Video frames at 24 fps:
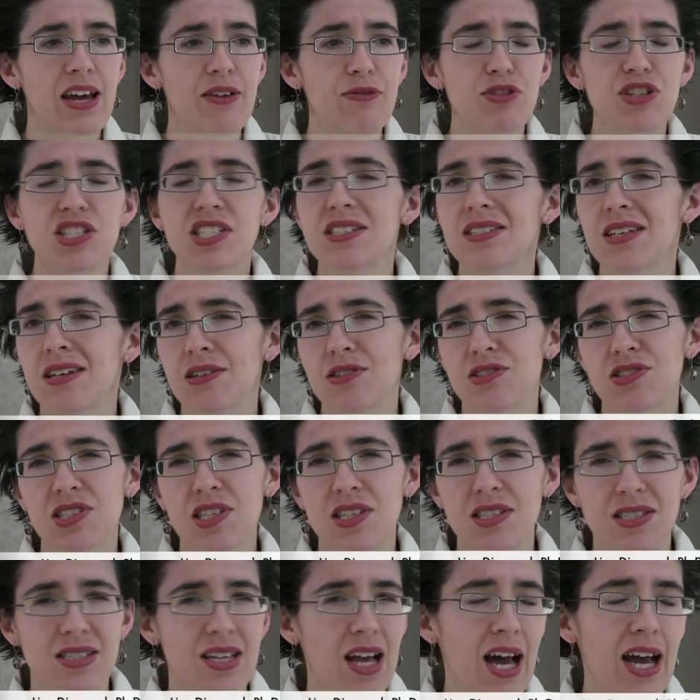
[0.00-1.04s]
Every single
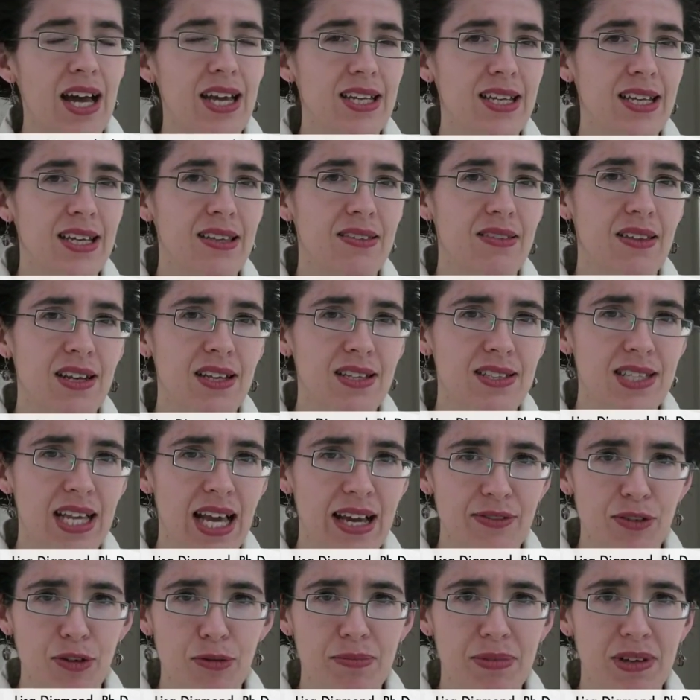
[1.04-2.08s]
society that has
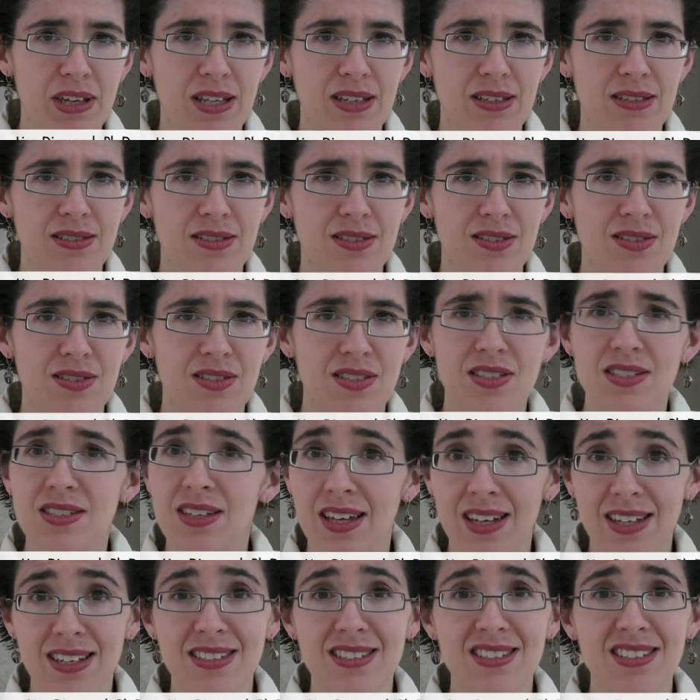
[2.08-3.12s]
ever been
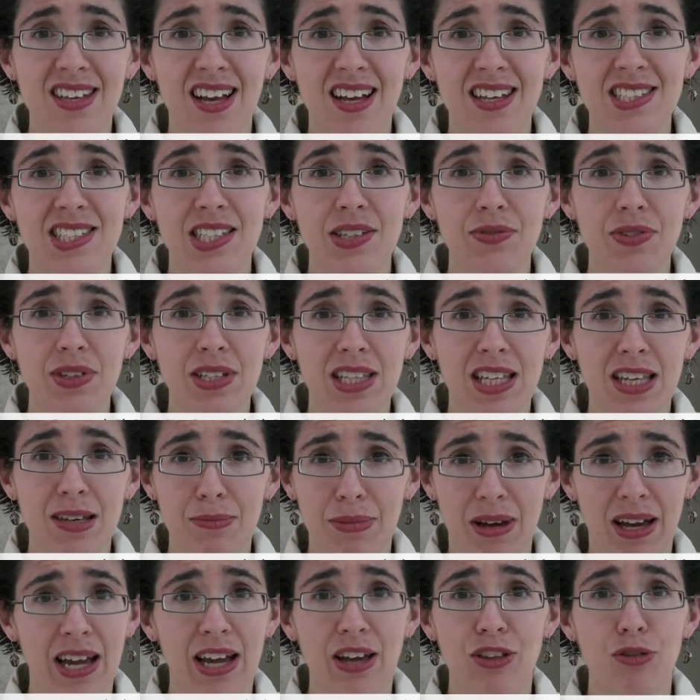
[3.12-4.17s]
studied
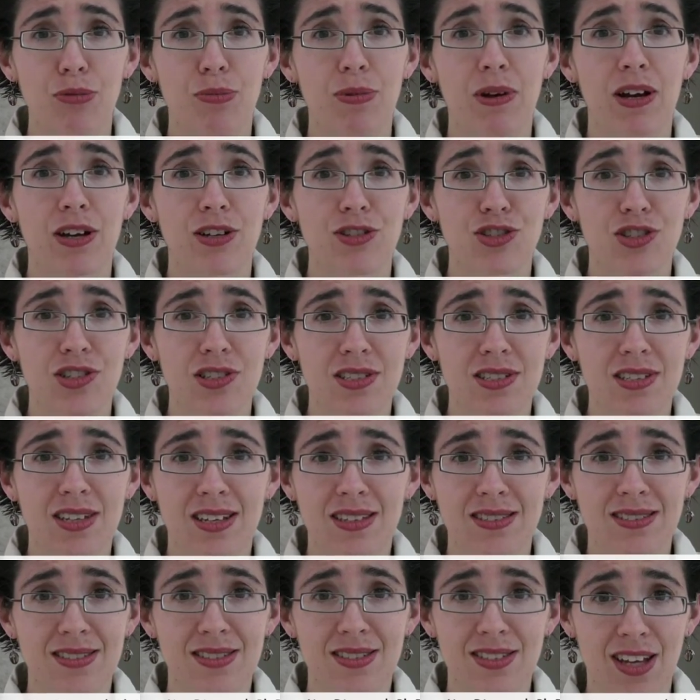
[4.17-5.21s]
scientifically by anthropologists
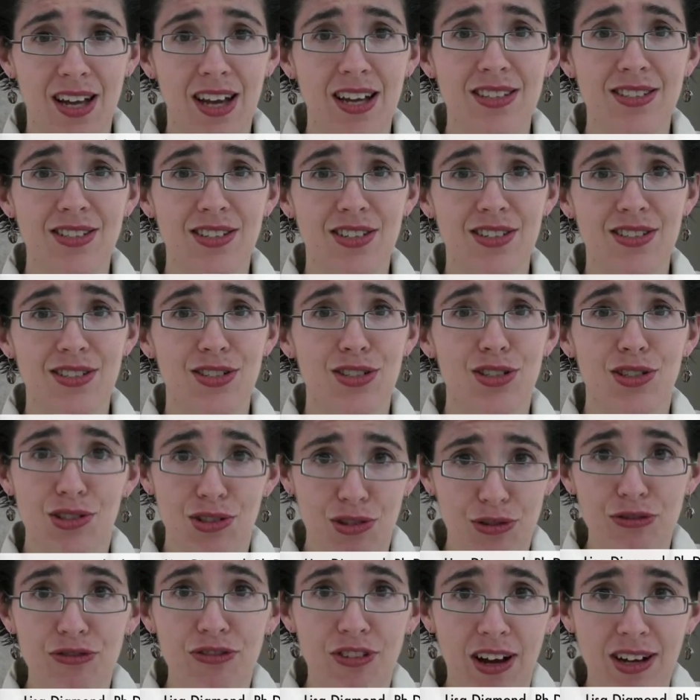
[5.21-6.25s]
and scientists,
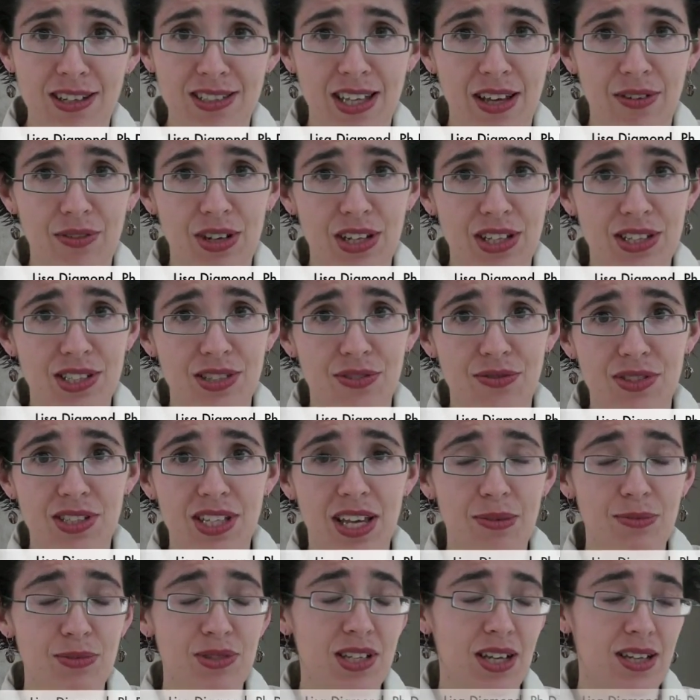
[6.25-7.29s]
you find evidence of
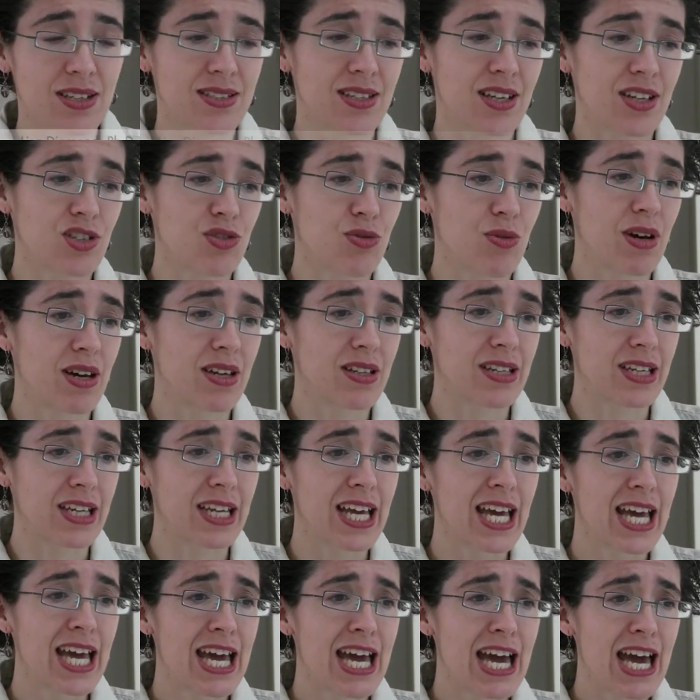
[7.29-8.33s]
same-sex
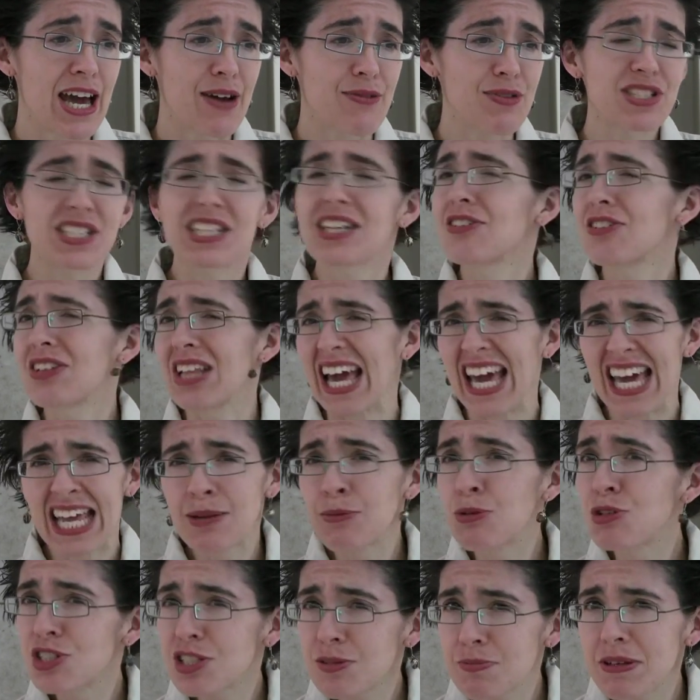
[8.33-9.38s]
sexuality. Every single
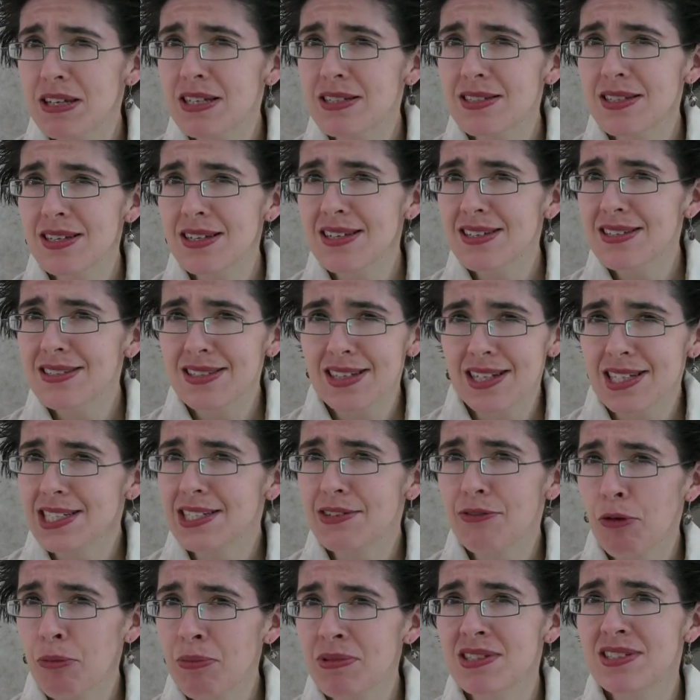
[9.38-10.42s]
animal species that
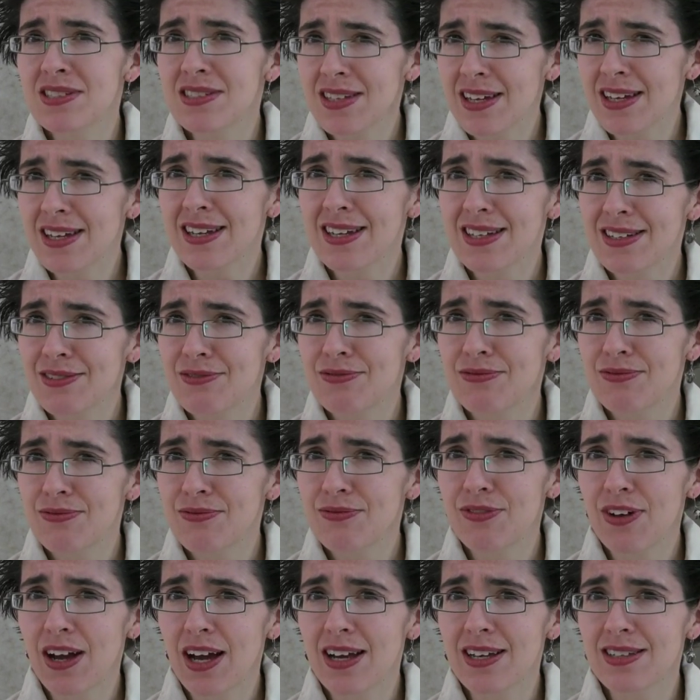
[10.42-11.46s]
has ever been studied
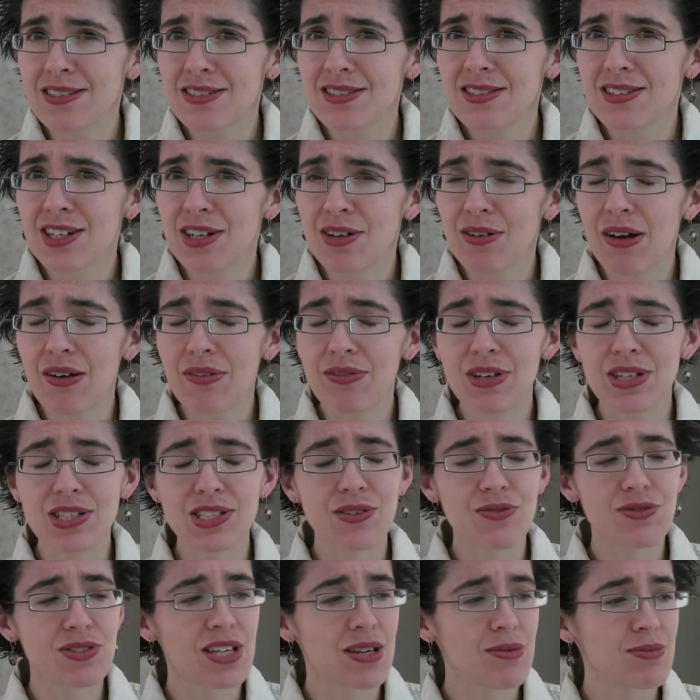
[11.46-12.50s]
finds, you know,
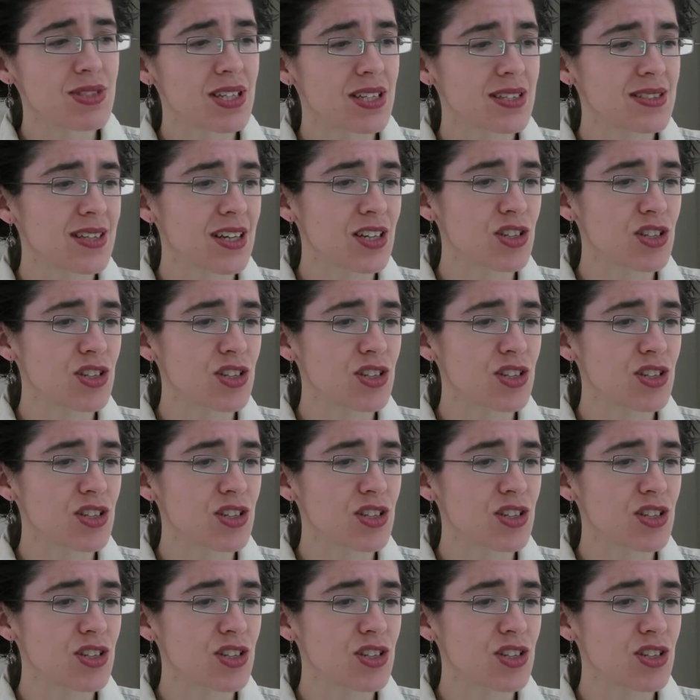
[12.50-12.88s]
evidence of same-sex